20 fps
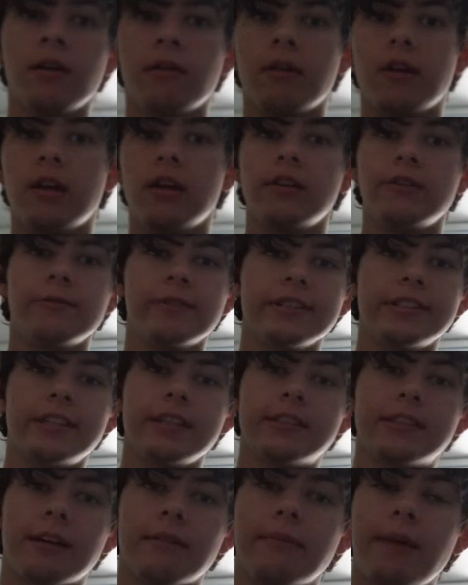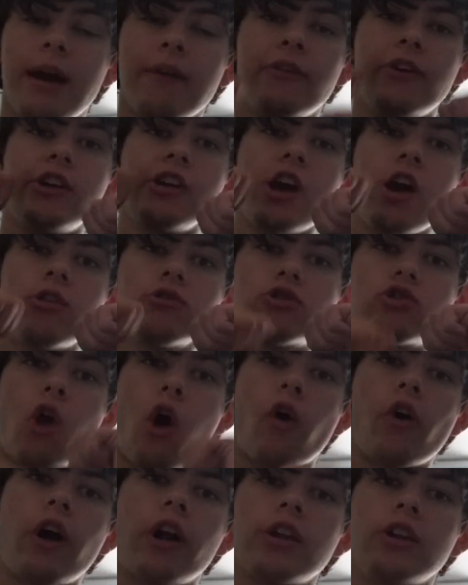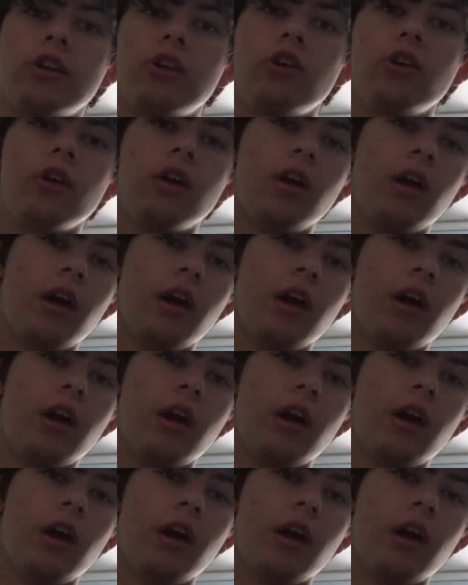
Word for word: uh, you want to see some of my videos? Go on.